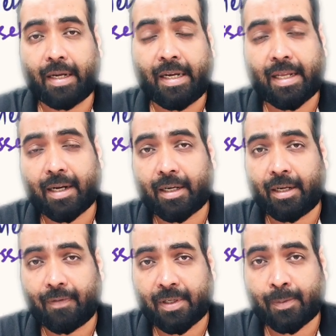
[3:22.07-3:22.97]
indirect
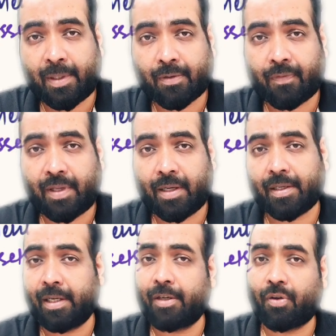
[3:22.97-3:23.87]
investments of their
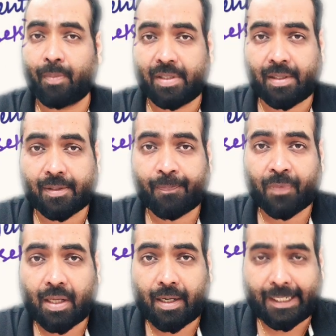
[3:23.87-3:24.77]
in your business,
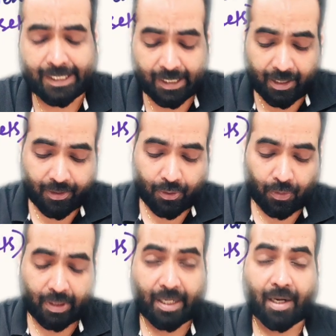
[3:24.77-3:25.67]
right?
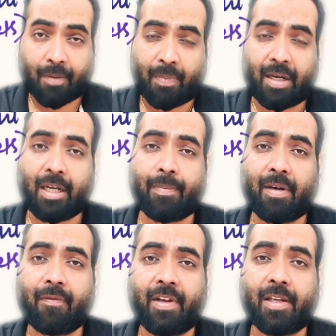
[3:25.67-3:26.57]
So there are
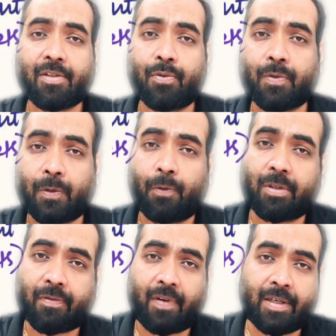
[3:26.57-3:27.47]
multiple ways to
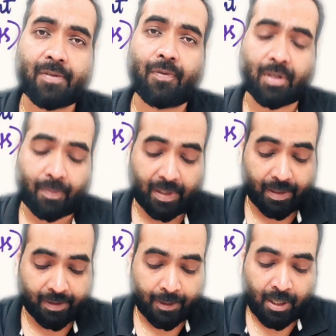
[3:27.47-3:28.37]
source funds for the
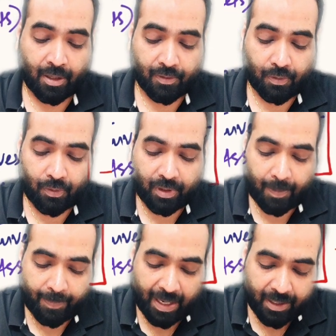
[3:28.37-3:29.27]
business. So the
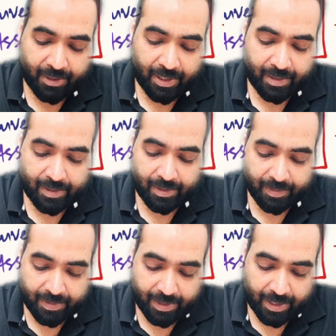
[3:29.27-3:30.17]
balance sheets
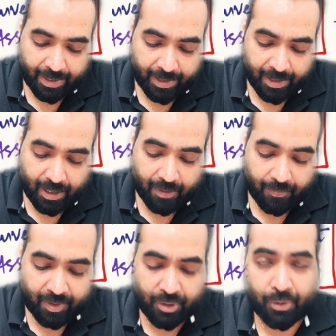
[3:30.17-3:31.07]
side,
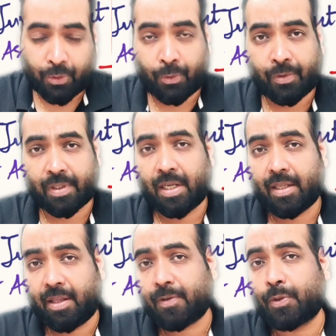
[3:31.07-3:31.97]
which shows
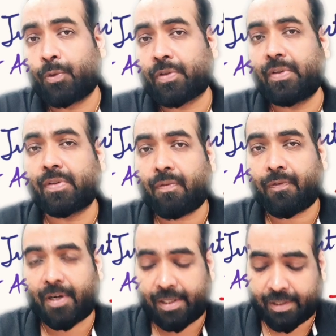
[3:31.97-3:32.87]
the sources of
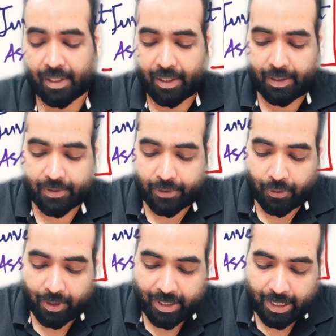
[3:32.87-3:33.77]
funds, is
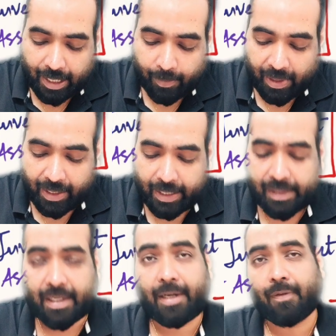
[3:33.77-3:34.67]
called the liability
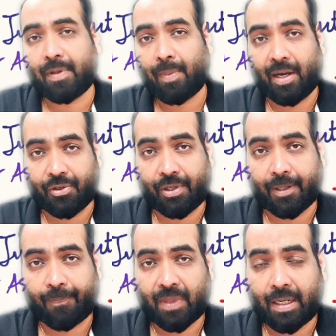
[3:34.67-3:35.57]
side of the balance sheet.
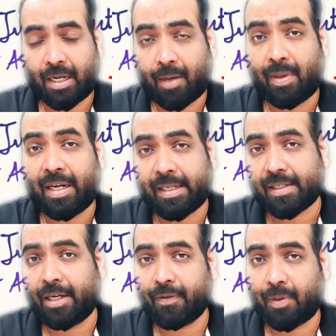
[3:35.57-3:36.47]
Liability
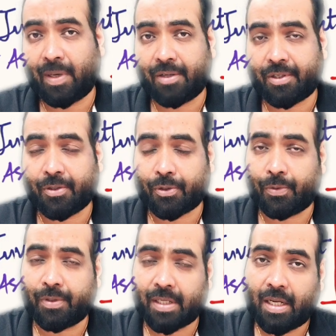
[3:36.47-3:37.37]
side of the balance sheet
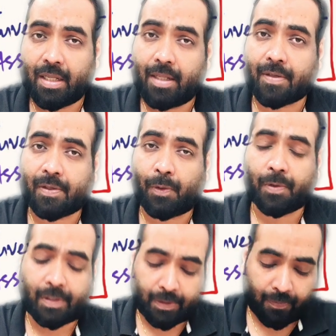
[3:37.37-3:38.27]
shows the
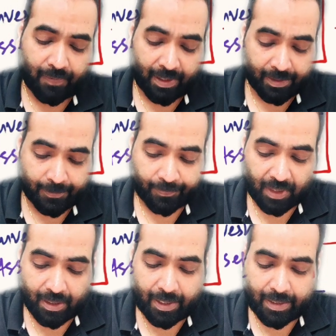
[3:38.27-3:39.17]
sources of funds,
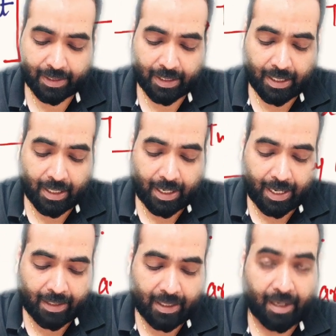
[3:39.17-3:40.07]
right?
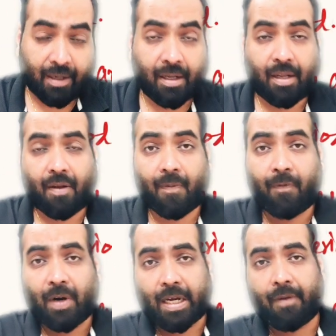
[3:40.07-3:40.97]
And then
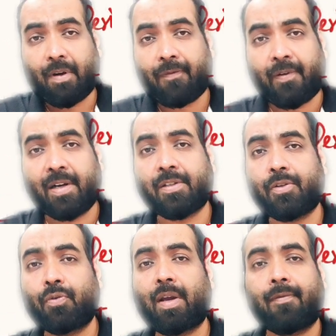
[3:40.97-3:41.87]
whatever funds
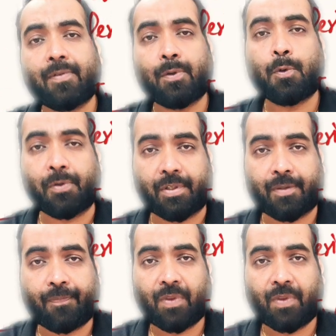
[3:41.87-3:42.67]
you have sourced,